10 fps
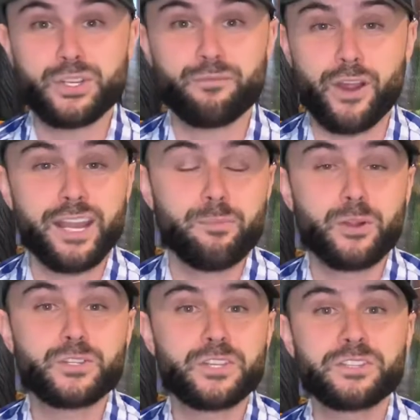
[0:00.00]
Friday,
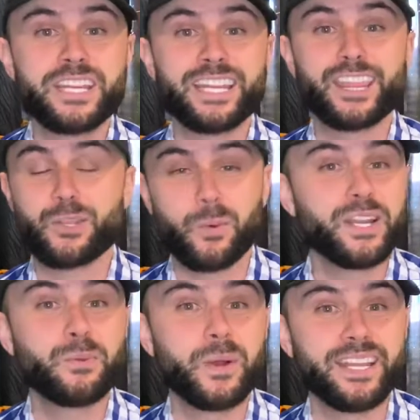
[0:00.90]
March 13th,
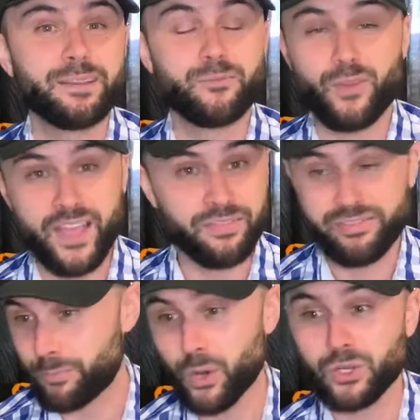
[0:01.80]
2020, and
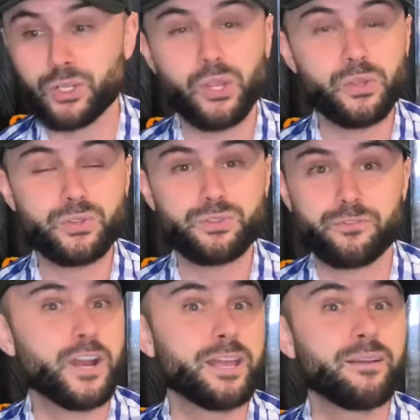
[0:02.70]
the park closed
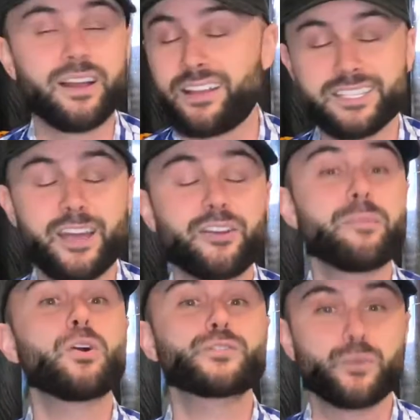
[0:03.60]
Saturday,
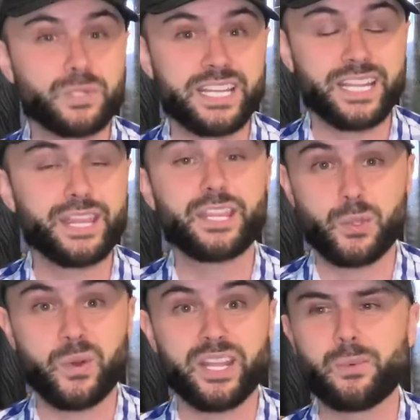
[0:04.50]
March 14th,
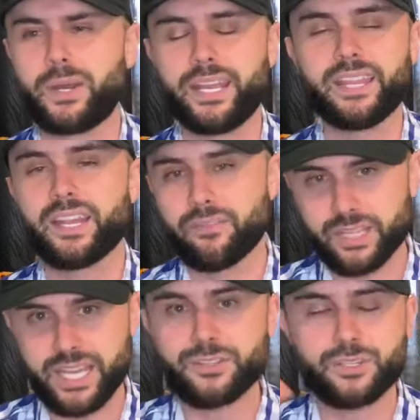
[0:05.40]
2020, and then
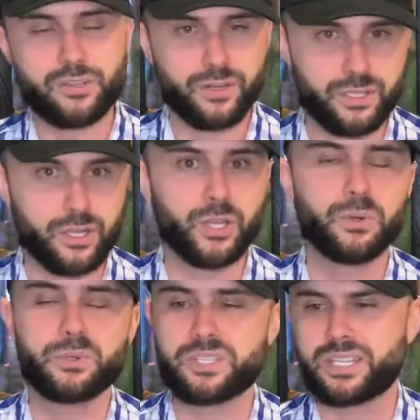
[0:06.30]
everything else started to
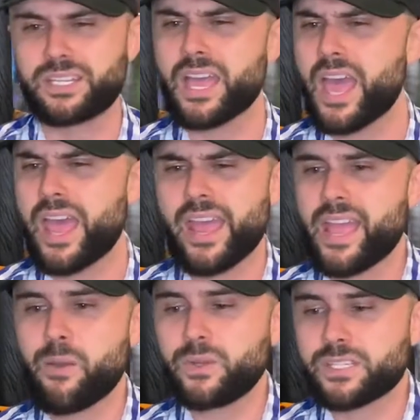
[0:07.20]
close, and
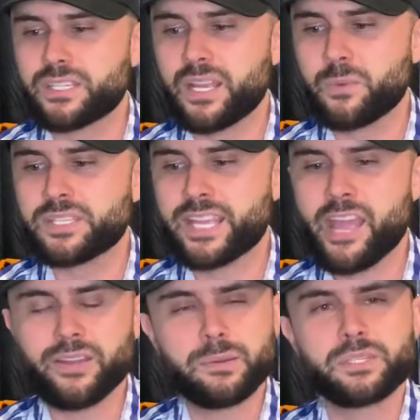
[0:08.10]
it was
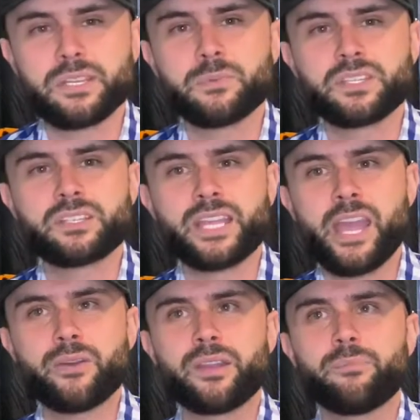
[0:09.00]
scary. It was the
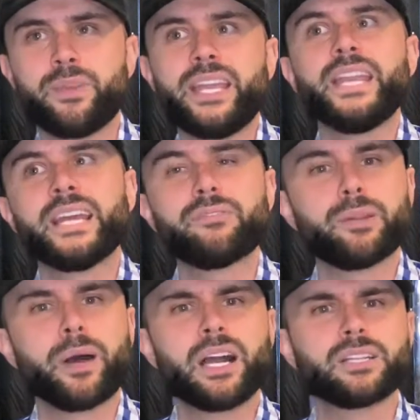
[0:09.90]
scary beginning of an
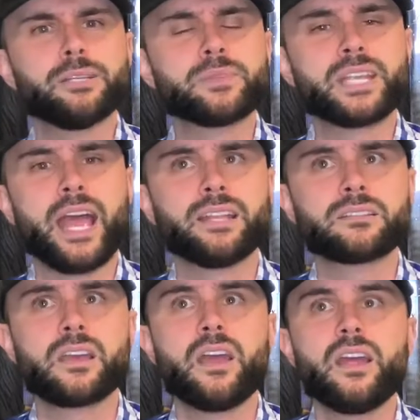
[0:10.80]
apocalypse.
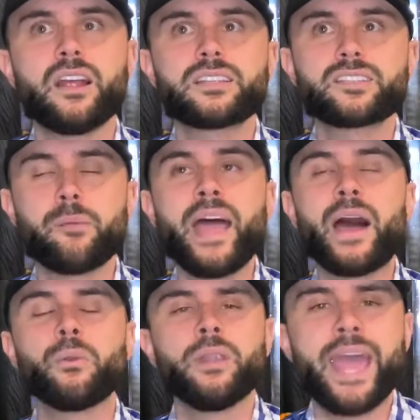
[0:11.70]
And
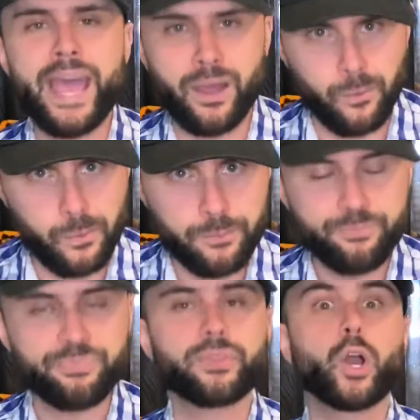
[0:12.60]
somehow now,
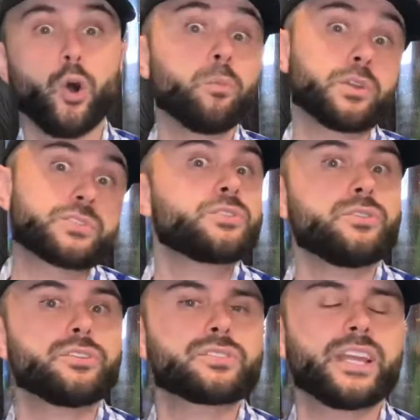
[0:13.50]
almost 2
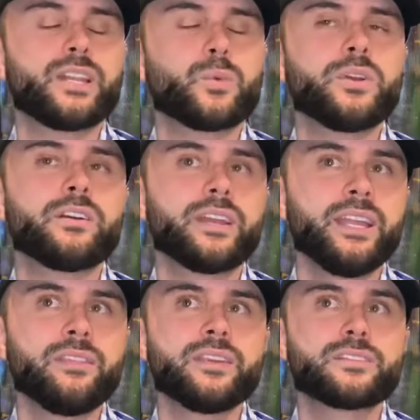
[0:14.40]
years later, we are
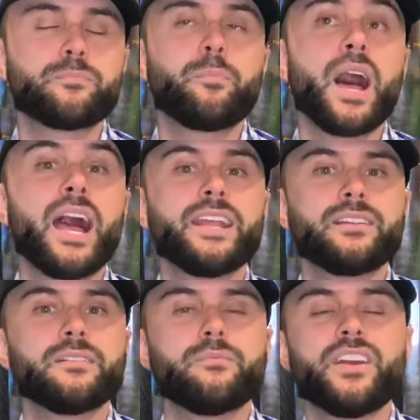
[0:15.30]
in this pie
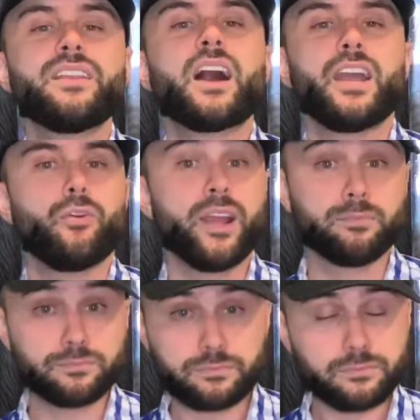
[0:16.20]
Venn
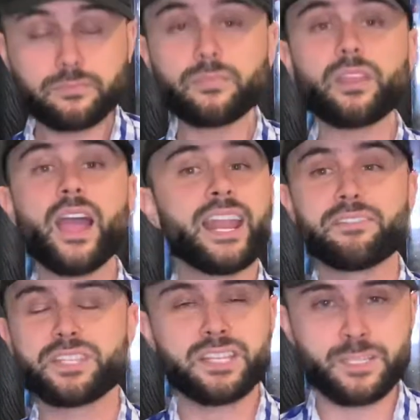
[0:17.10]
diagram, and
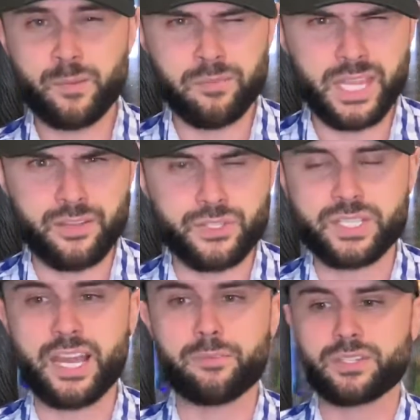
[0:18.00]
I've seen this meme 1,000
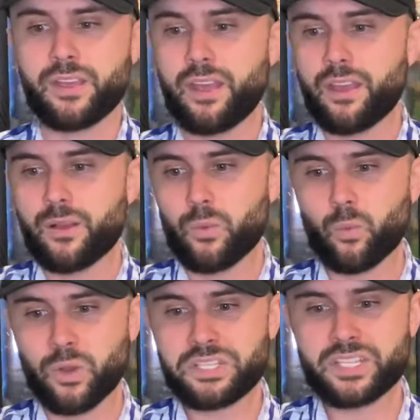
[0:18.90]
times.
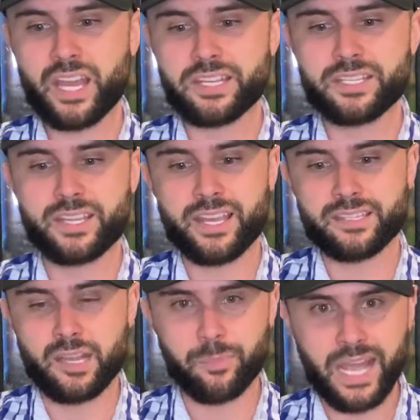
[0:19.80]
One side
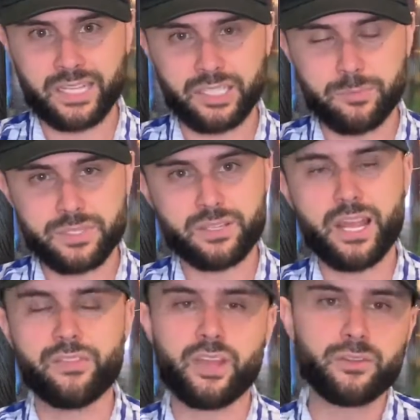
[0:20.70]
says apocalypse,
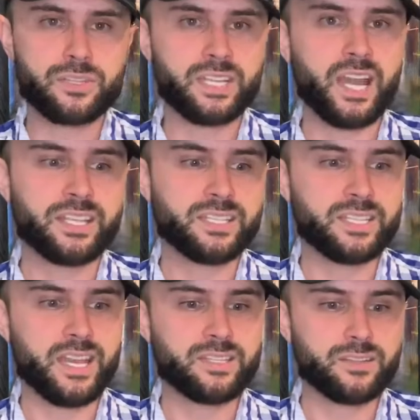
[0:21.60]
and the other side
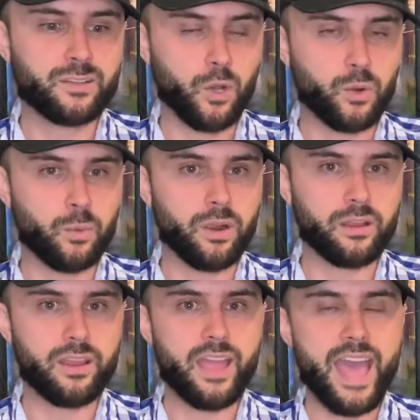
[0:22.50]
says go to
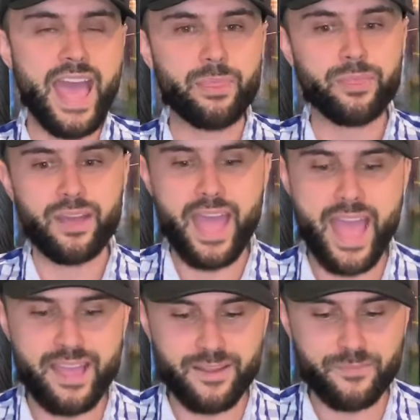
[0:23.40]
work. And
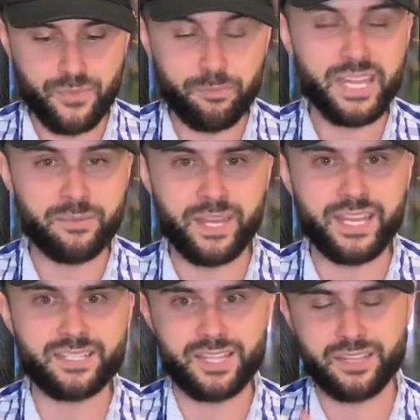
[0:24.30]
the meme
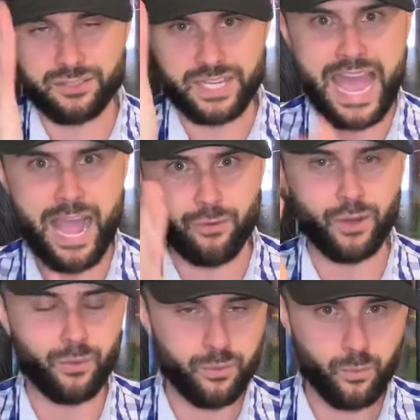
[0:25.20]
is that there's an
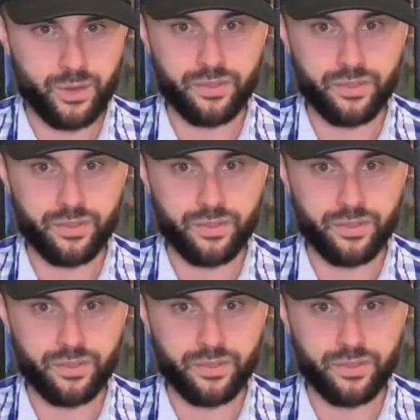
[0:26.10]
arrow where